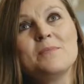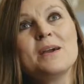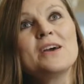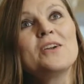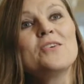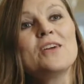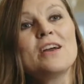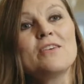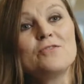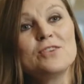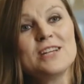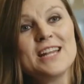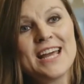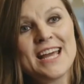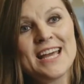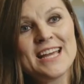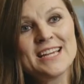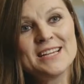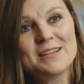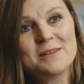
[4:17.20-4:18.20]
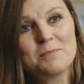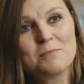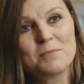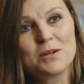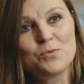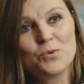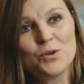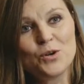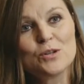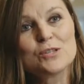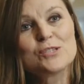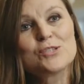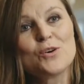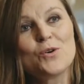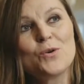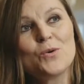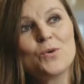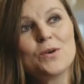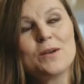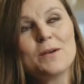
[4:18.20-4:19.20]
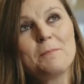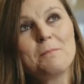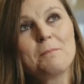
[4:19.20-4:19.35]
better every day, but we also